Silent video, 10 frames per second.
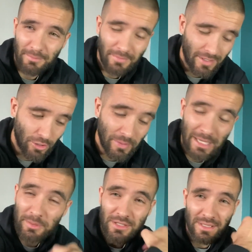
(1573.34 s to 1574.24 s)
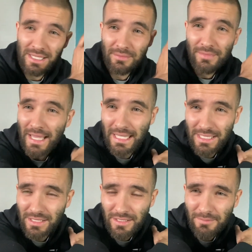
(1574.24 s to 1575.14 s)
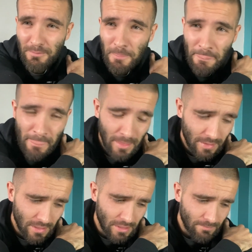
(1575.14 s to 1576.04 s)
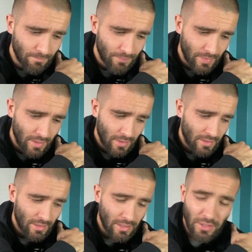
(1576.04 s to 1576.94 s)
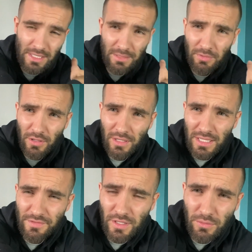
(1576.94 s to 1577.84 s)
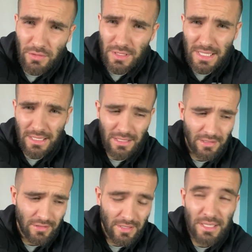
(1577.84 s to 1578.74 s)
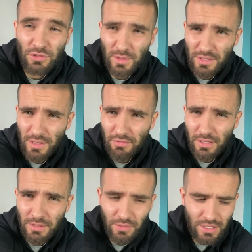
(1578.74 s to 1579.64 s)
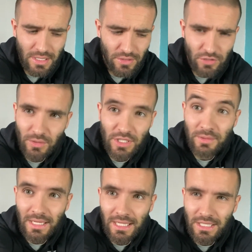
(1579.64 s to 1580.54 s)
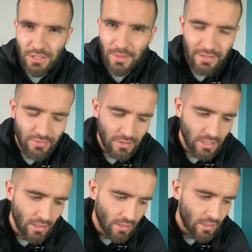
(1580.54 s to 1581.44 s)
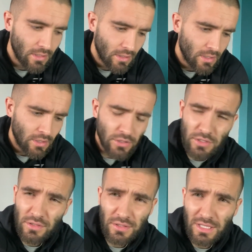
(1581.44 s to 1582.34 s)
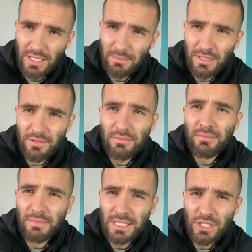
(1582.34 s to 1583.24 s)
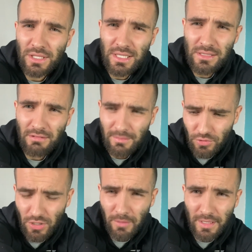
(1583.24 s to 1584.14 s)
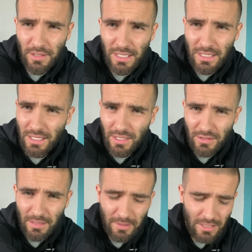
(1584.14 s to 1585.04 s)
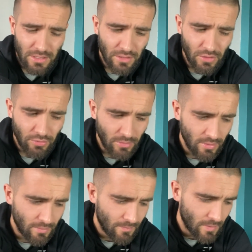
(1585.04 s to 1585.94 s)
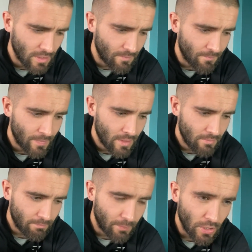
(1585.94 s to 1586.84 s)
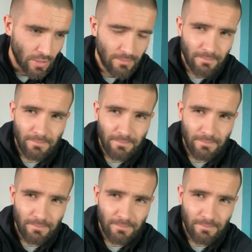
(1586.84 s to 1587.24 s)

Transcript: I'll be happy to answer them anytime. Like I said on the last video, whether it's still 2023 when you're watching this or 2028 and you're waiting for it, like, just give me a message on Instagram or comment on it and I'll get back to you, no problem. But